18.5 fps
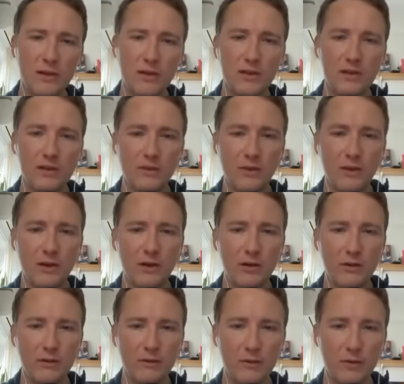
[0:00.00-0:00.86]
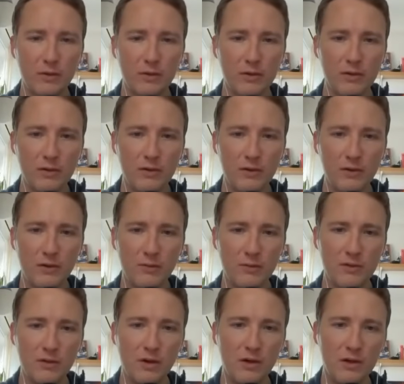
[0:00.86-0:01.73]
is the way going forward. So I'm
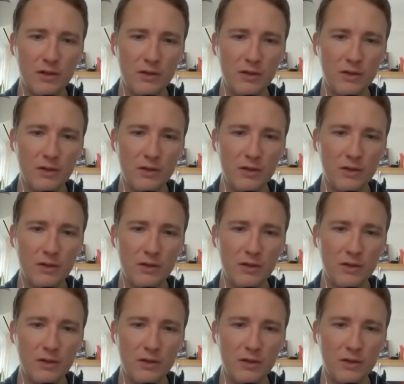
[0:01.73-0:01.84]
starting